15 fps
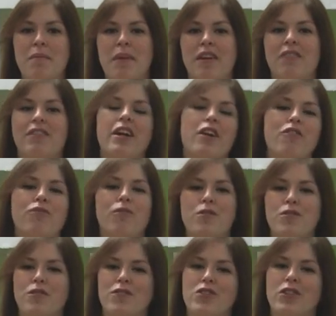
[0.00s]
me a bit of like a
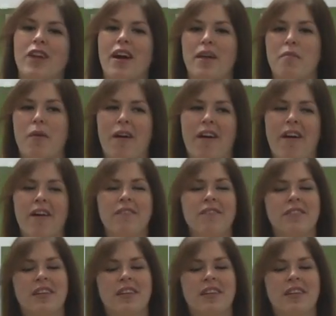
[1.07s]
fourth of July bra.